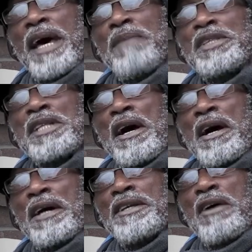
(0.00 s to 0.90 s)
time is
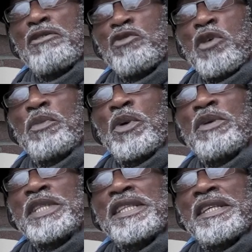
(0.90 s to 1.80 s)
longer than rope, we
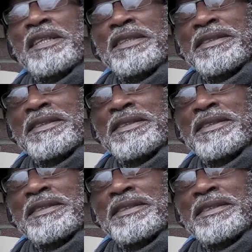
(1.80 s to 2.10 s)
will see."